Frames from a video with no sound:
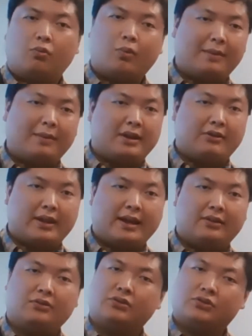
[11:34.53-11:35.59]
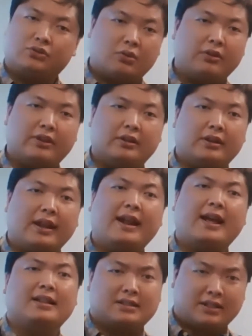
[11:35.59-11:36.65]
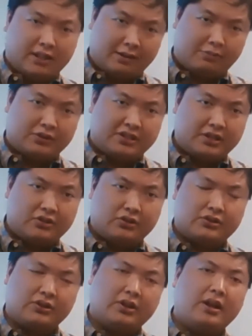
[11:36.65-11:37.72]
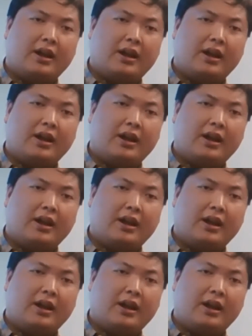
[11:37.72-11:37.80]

wipe down the handles, do all the enhanced cleaning procedures,